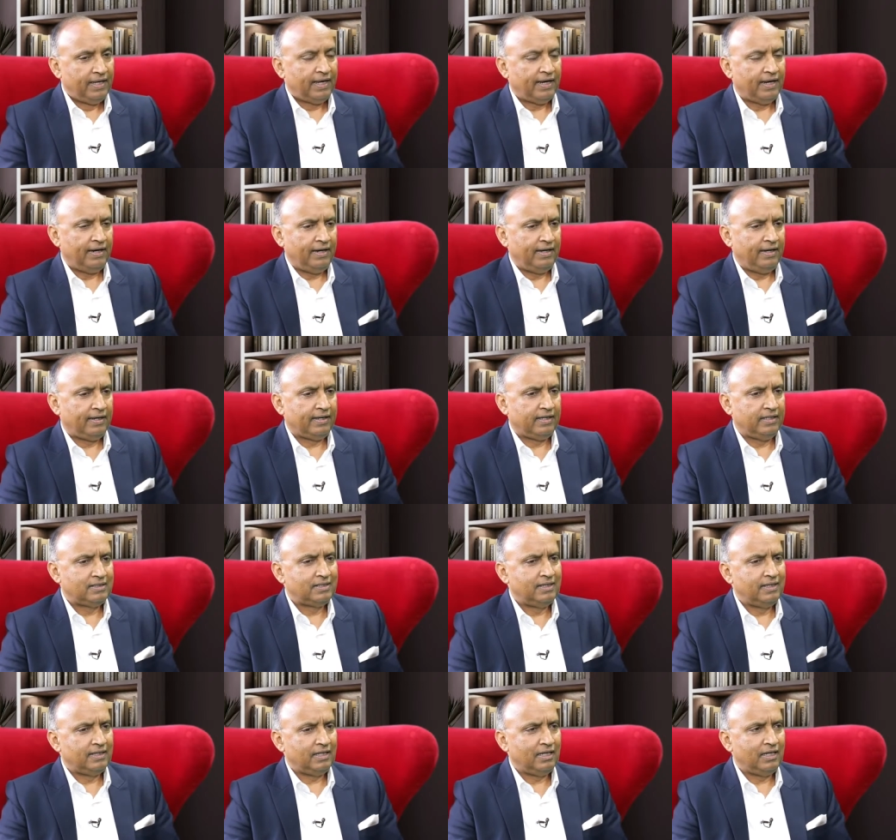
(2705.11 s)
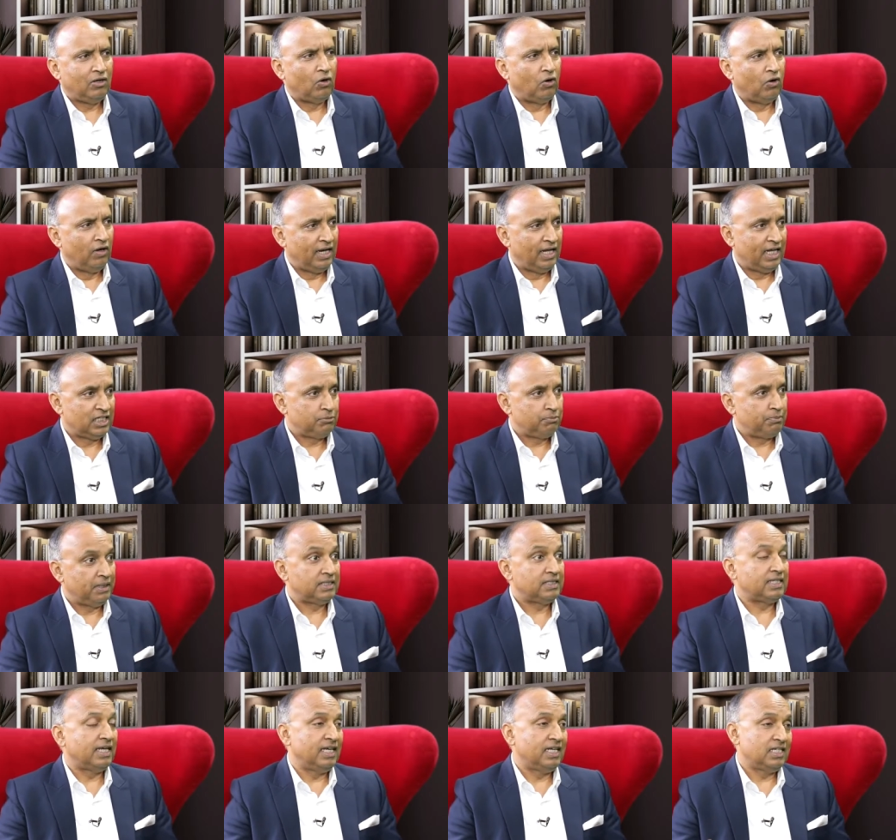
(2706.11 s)
and considering all
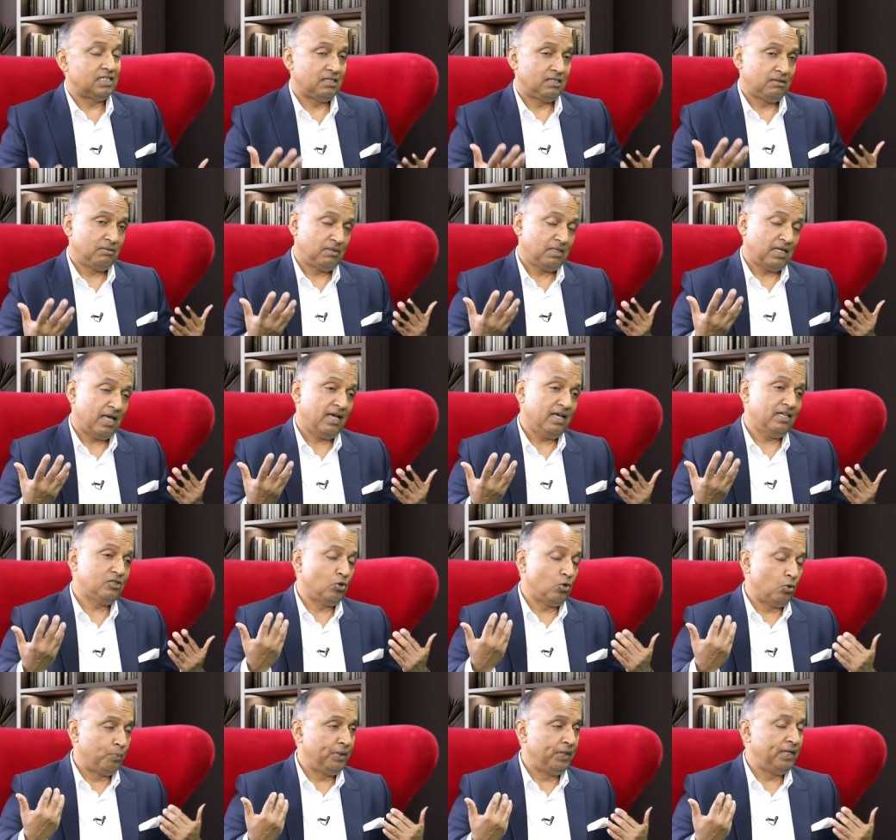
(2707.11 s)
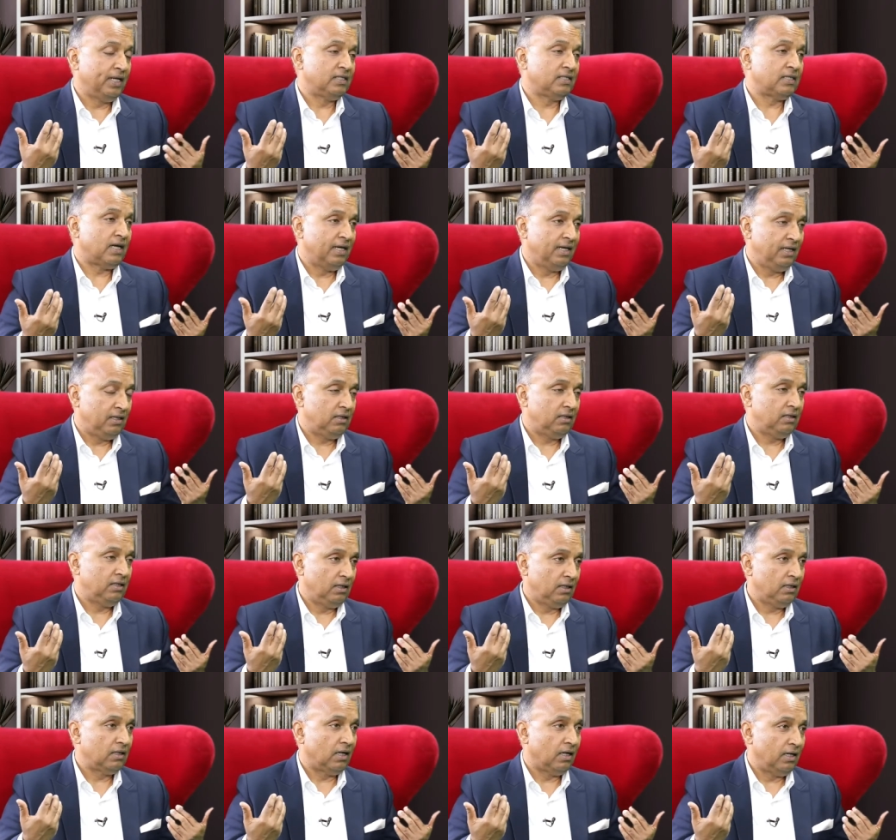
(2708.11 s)
aspects as open as I
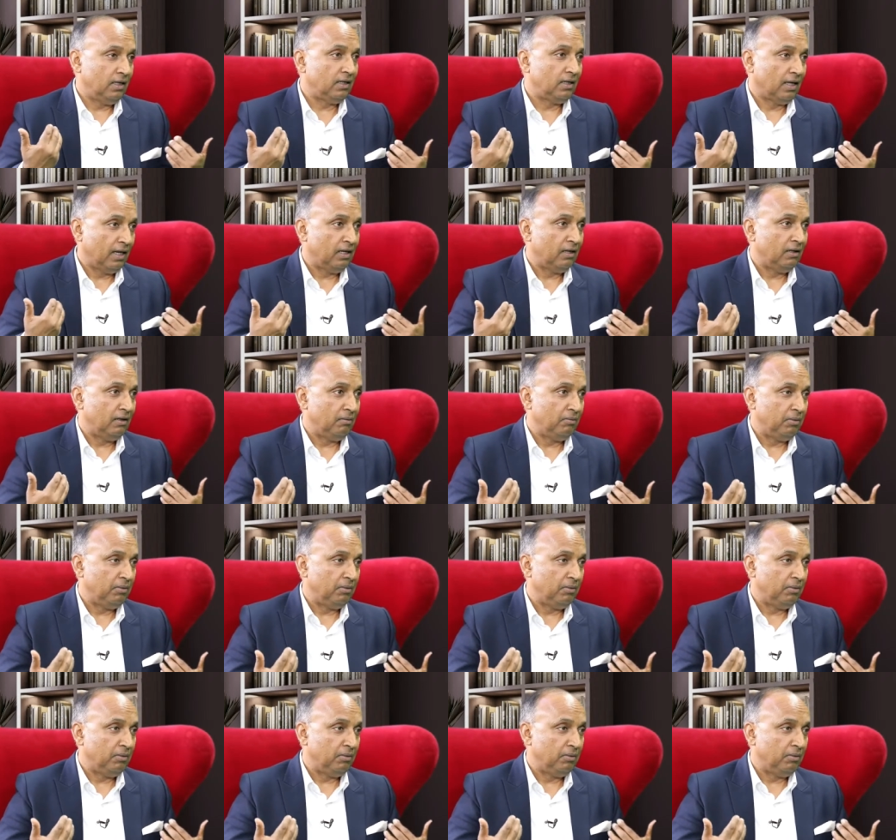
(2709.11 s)
think I can